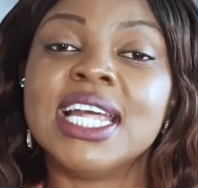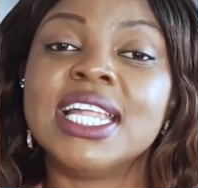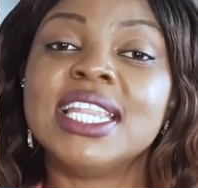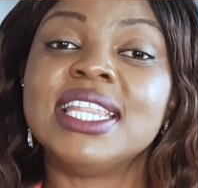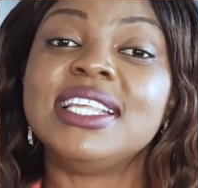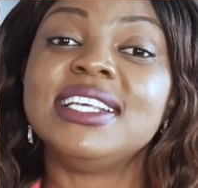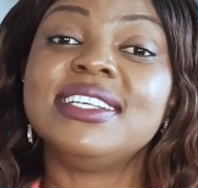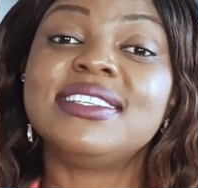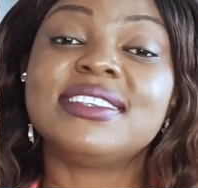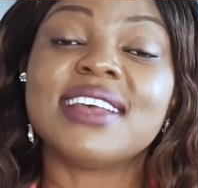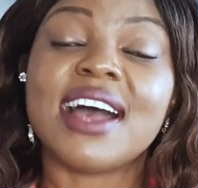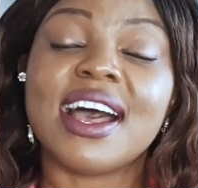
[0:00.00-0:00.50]

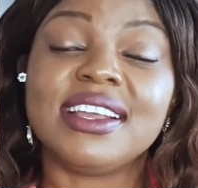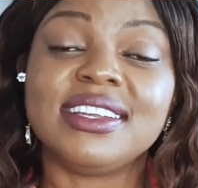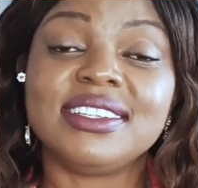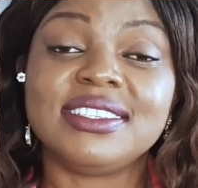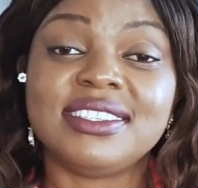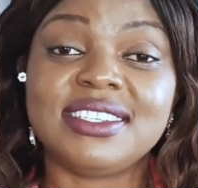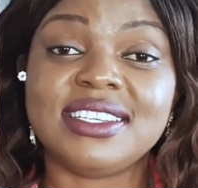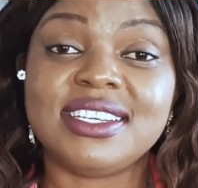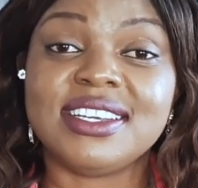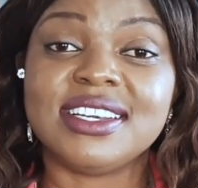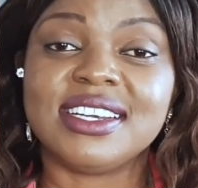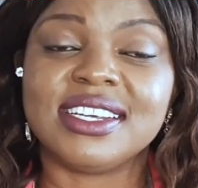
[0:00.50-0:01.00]
This
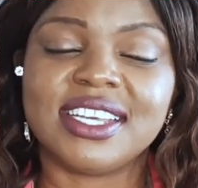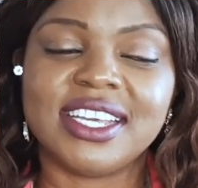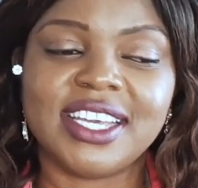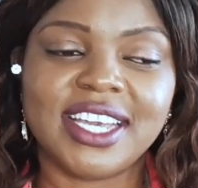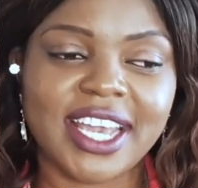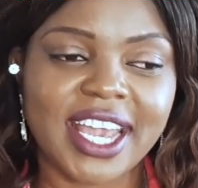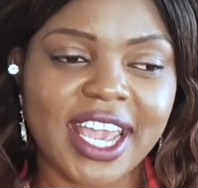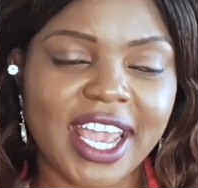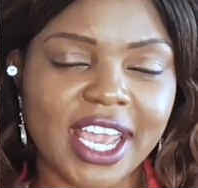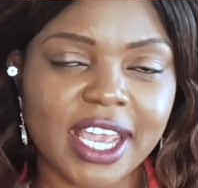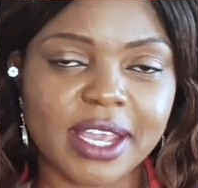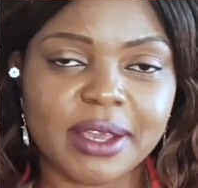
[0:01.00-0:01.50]
idea
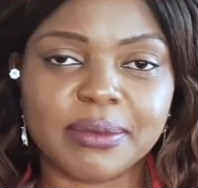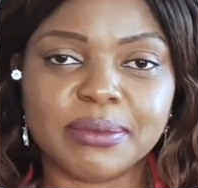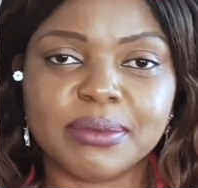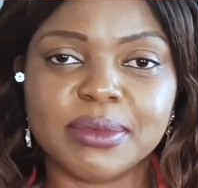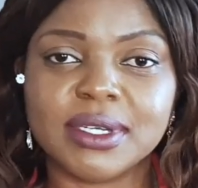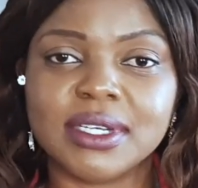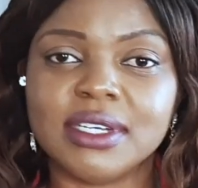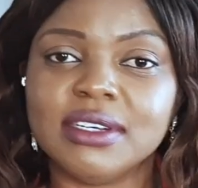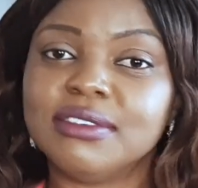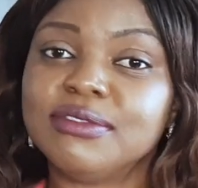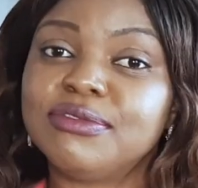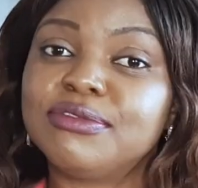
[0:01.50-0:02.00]
came
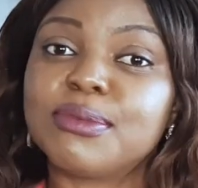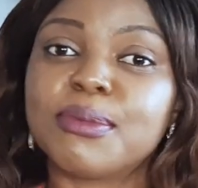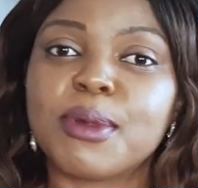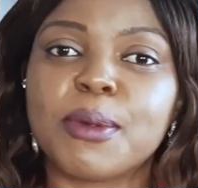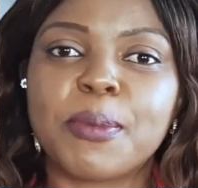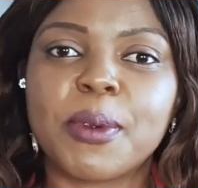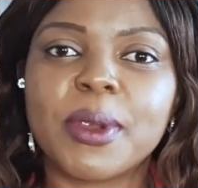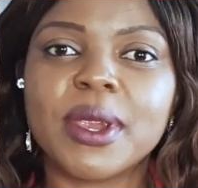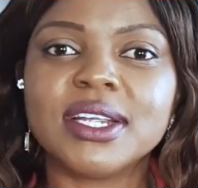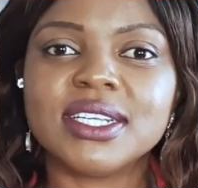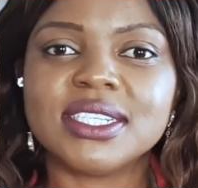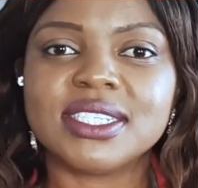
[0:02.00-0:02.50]
from a
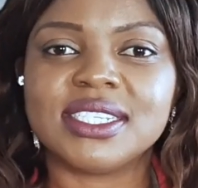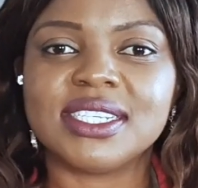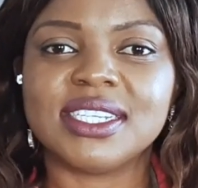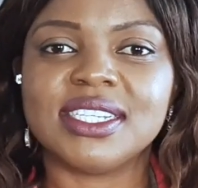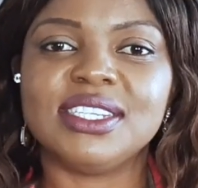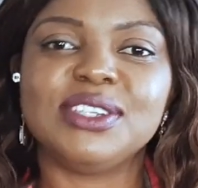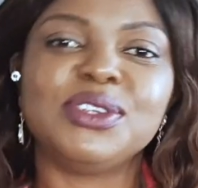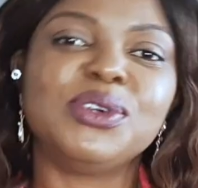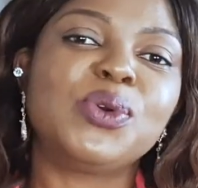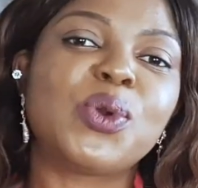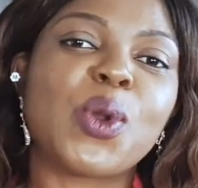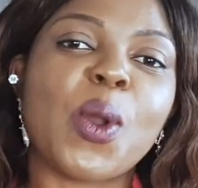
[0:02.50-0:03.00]
person
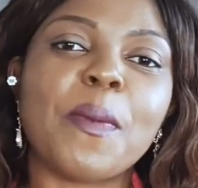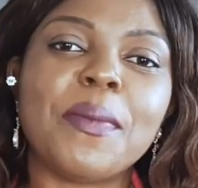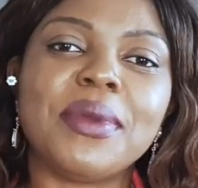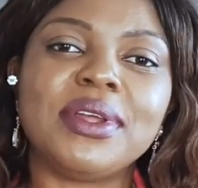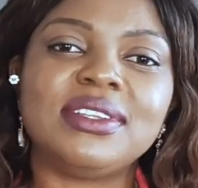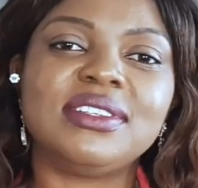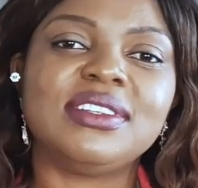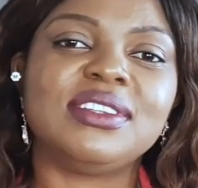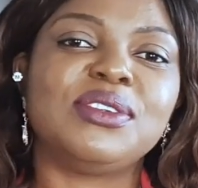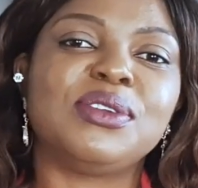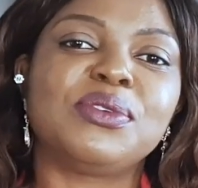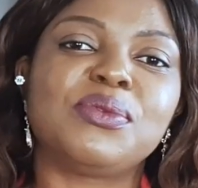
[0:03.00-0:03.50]
who
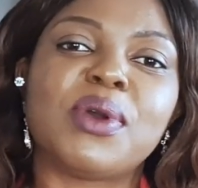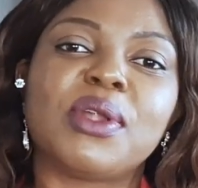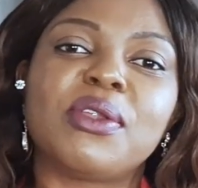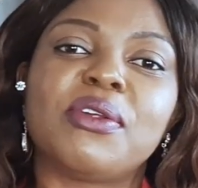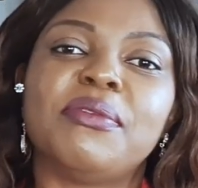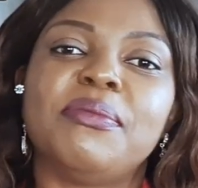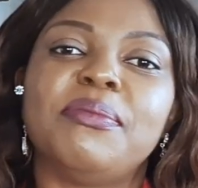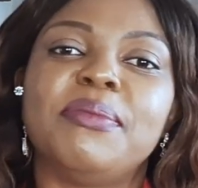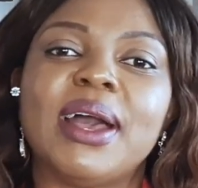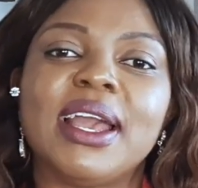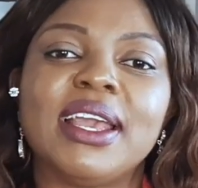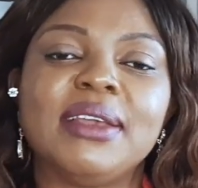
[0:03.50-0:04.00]
commented on one
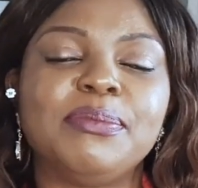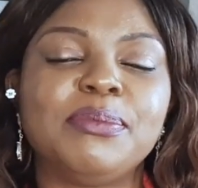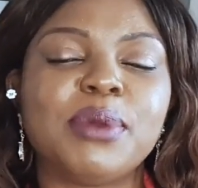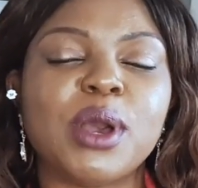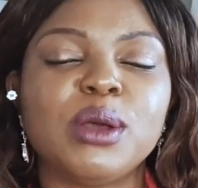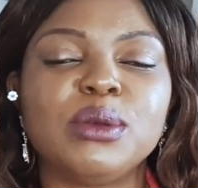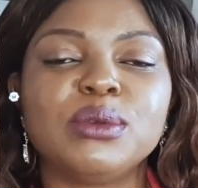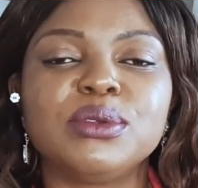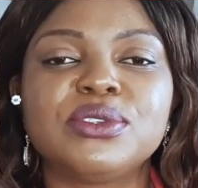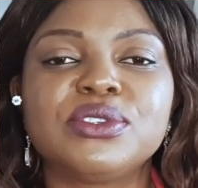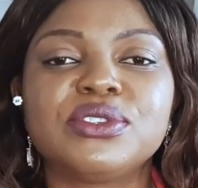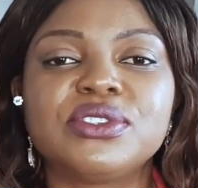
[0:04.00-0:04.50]
of my
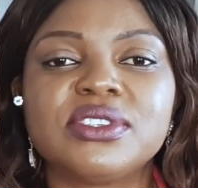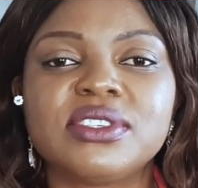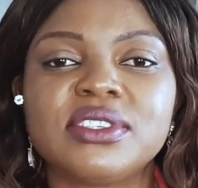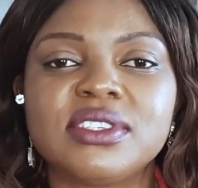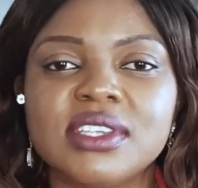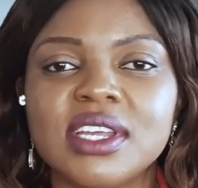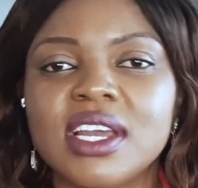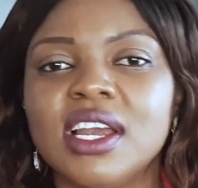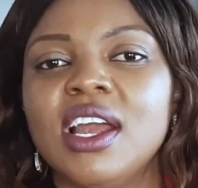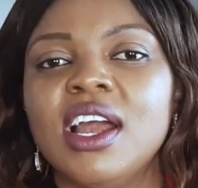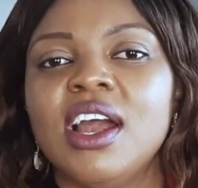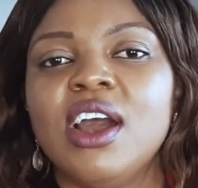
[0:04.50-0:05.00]

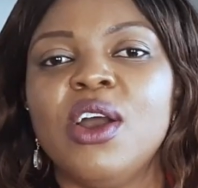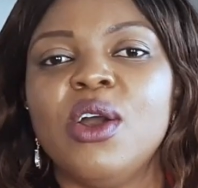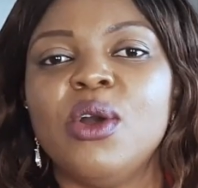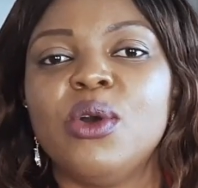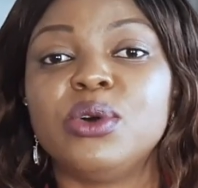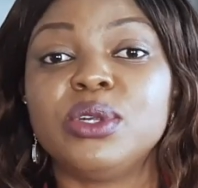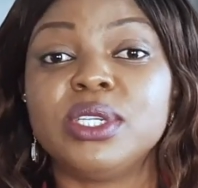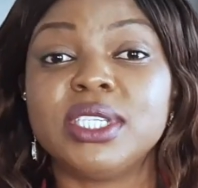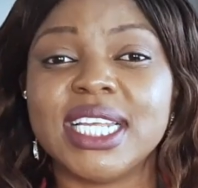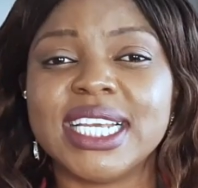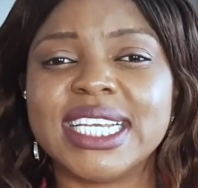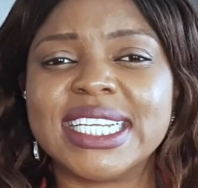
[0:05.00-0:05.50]
posts
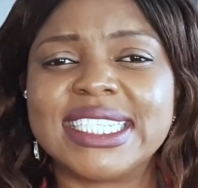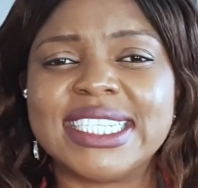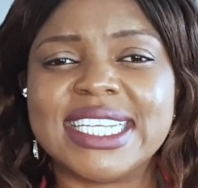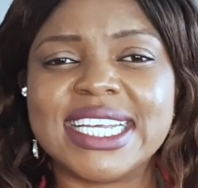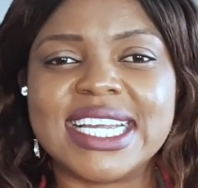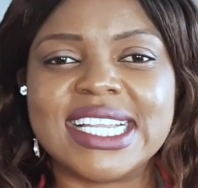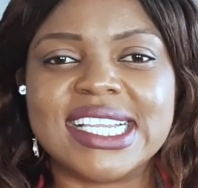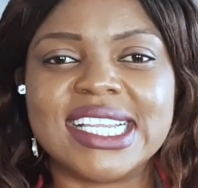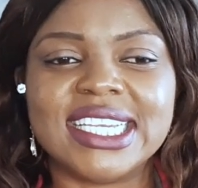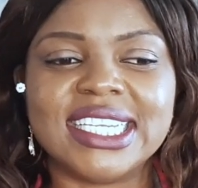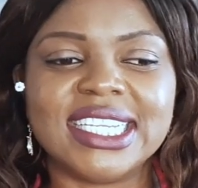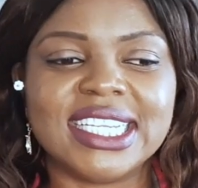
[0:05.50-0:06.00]
on
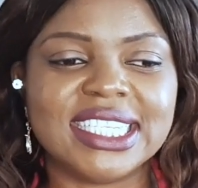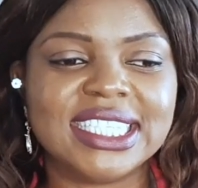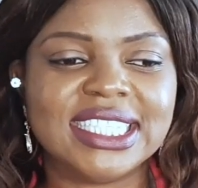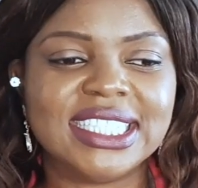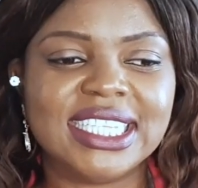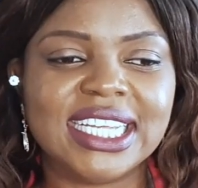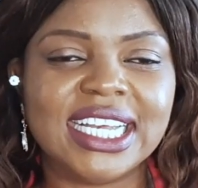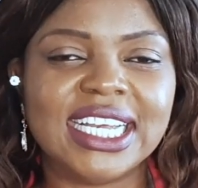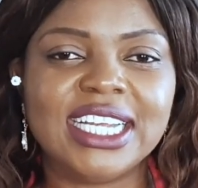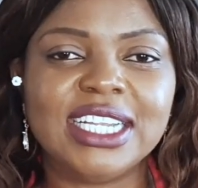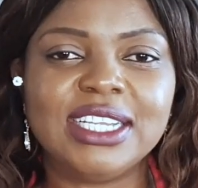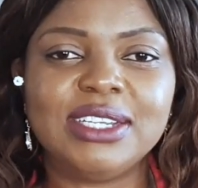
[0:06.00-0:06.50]
LinkedIn, and they
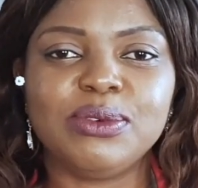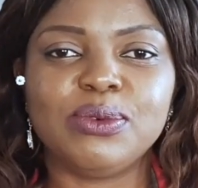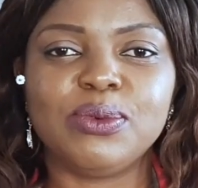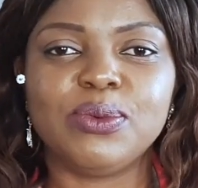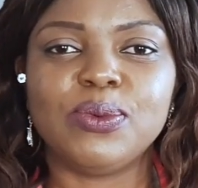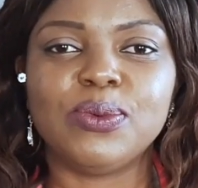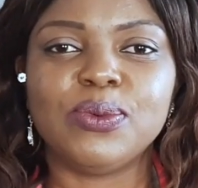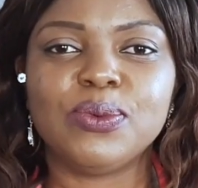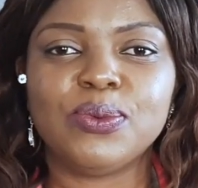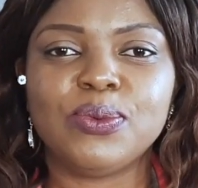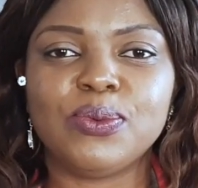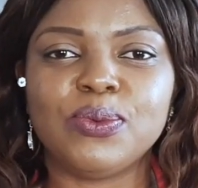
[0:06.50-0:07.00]
said,
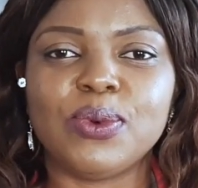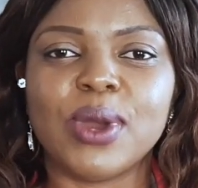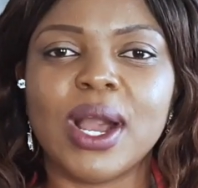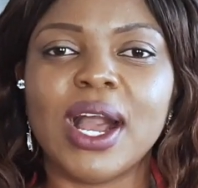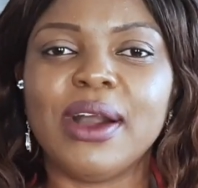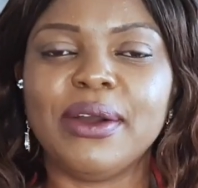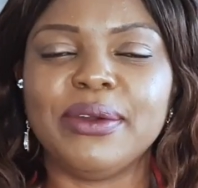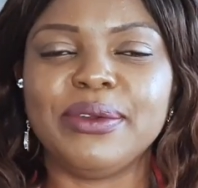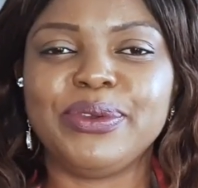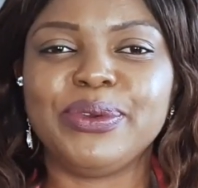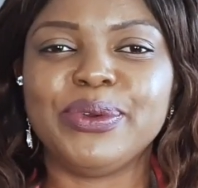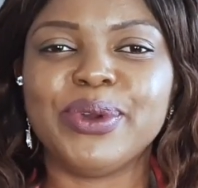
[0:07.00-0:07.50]

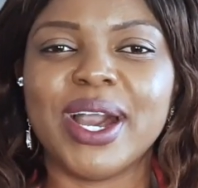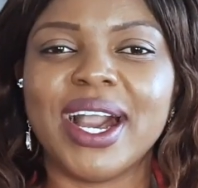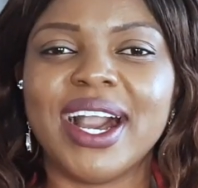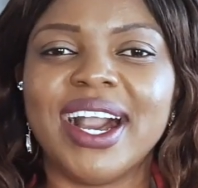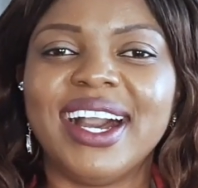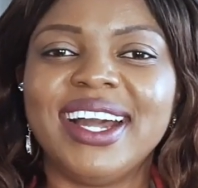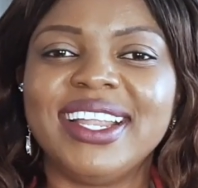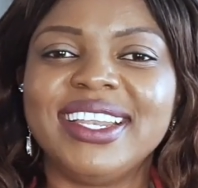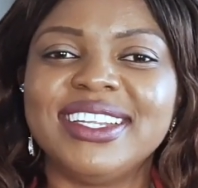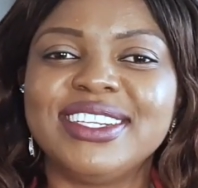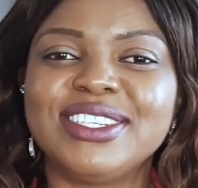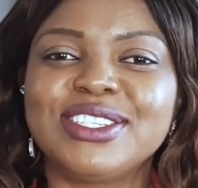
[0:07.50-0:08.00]
wow, you
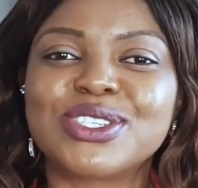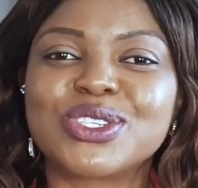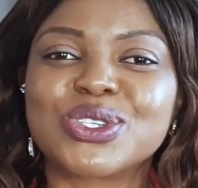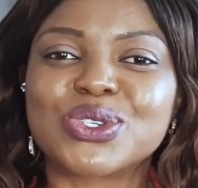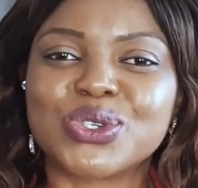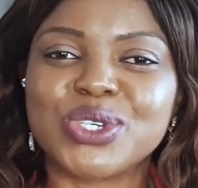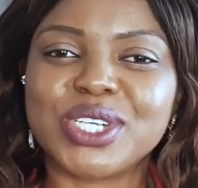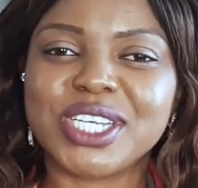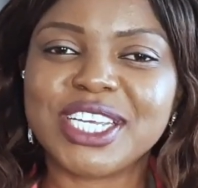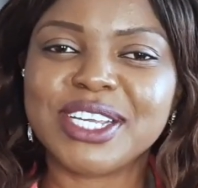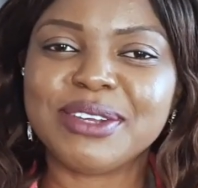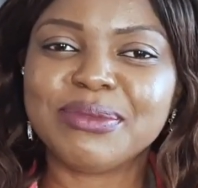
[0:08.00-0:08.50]
had a
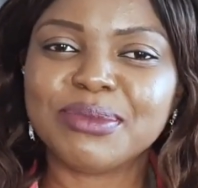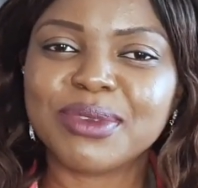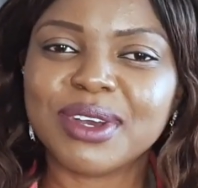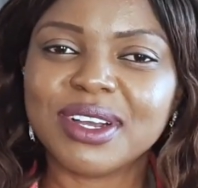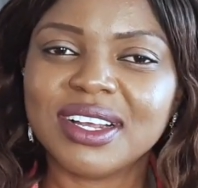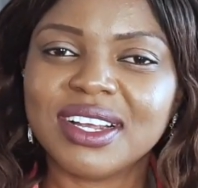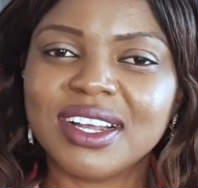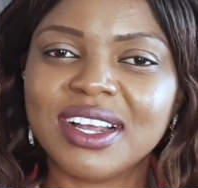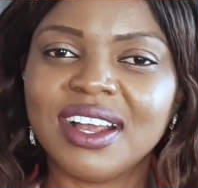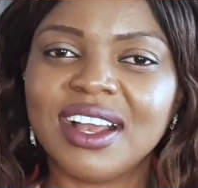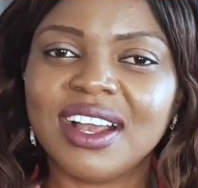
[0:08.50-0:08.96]
dream